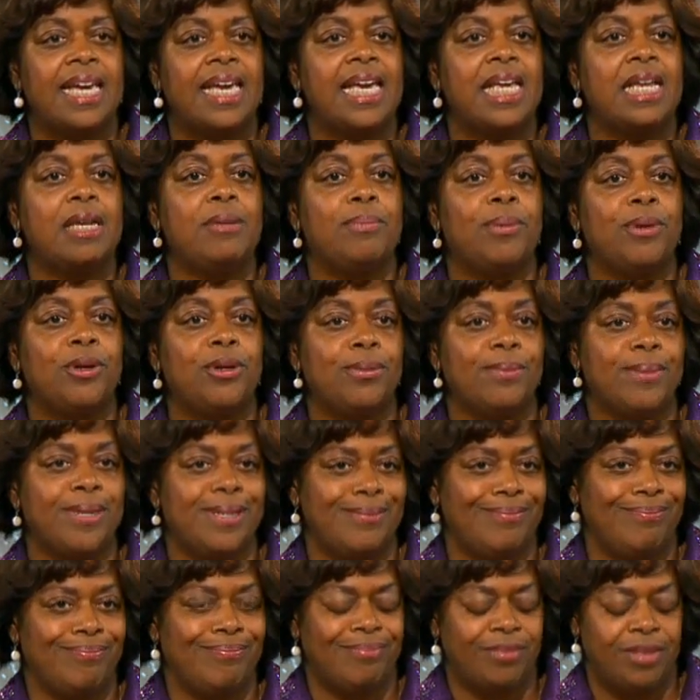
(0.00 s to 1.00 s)
In Burma,
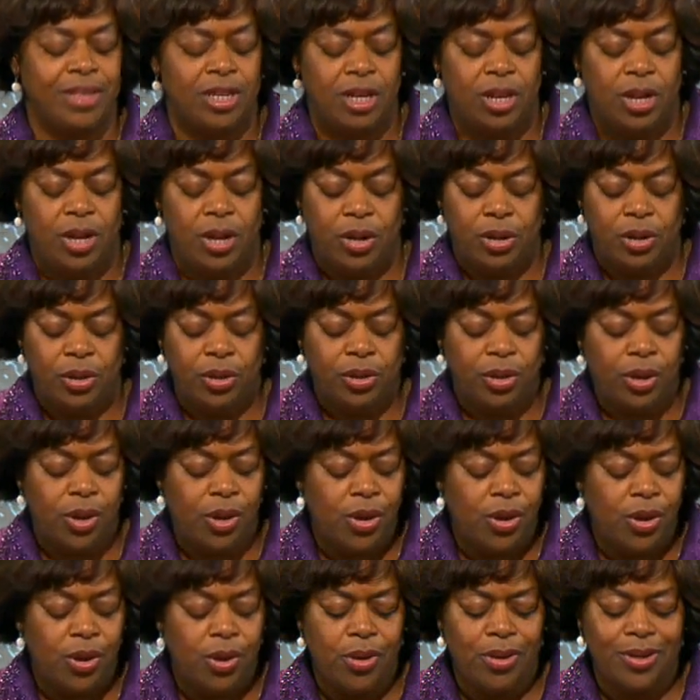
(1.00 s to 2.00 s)

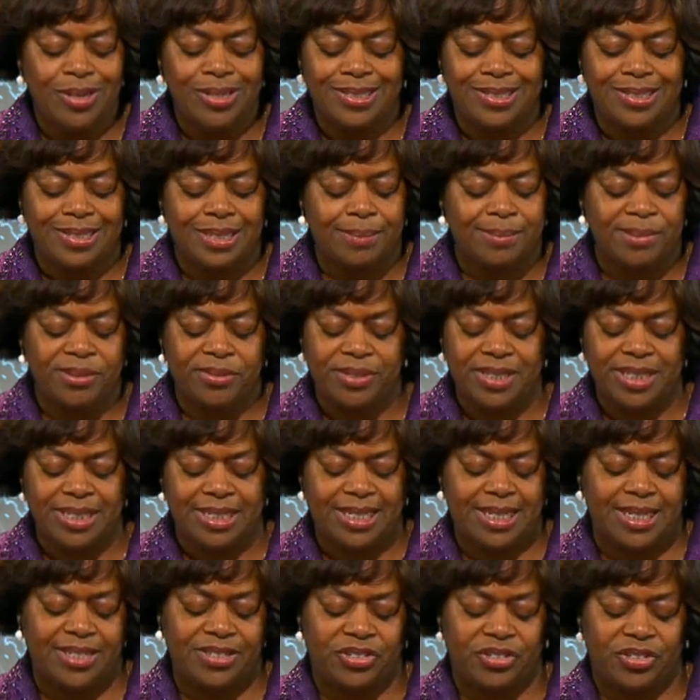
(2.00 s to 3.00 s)
long simmering
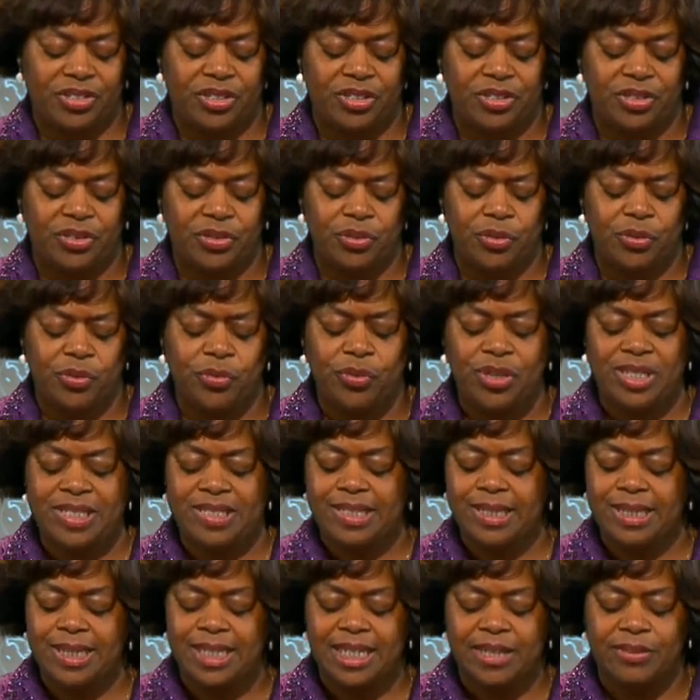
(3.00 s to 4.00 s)
tensions
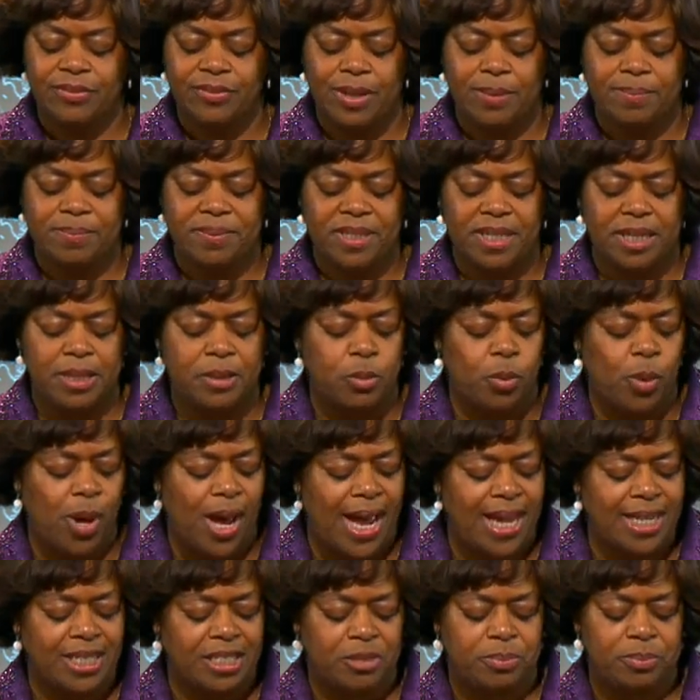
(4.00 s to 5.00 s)
recently erupted in
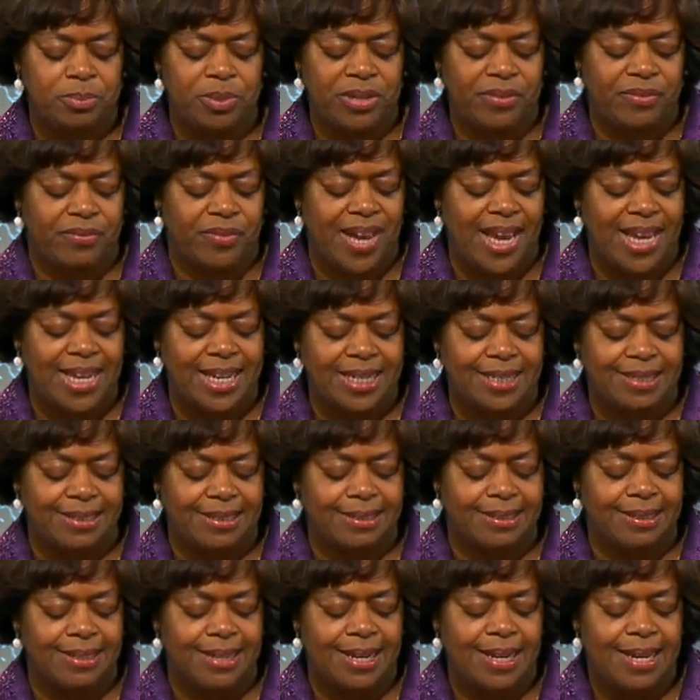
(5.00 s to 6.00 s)
widespread
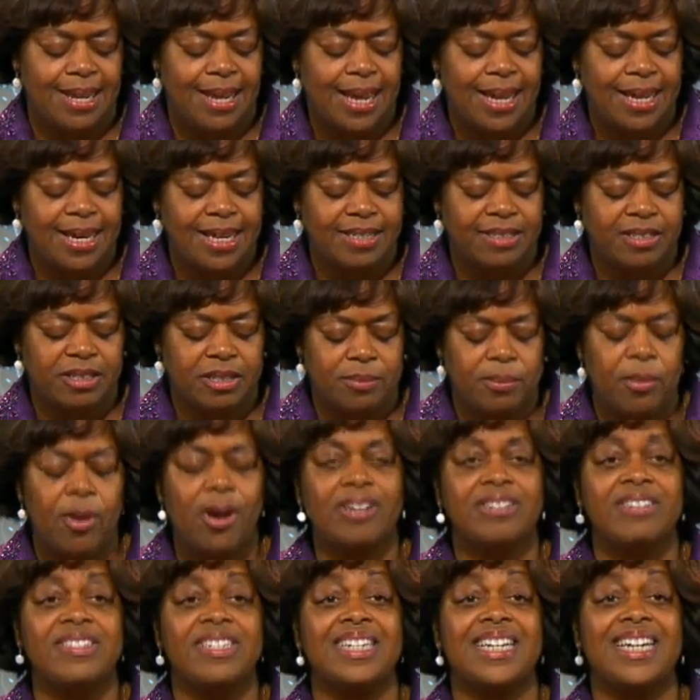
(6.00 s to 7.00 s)
violence against the
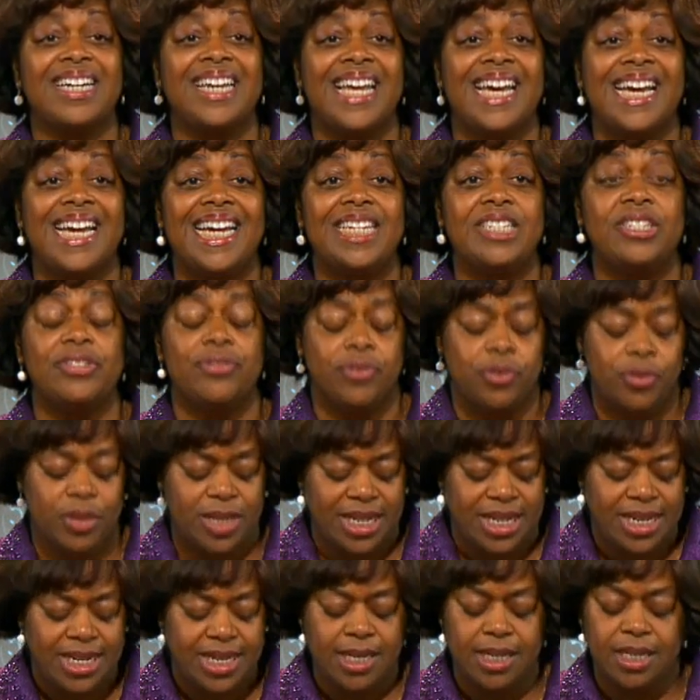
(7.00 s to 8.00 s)
marginalized
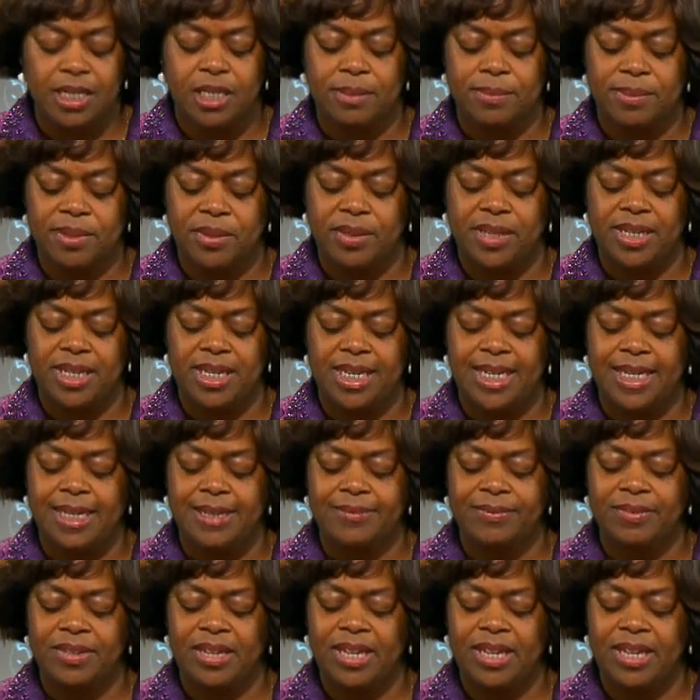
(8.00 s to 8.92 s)
Rohingya community.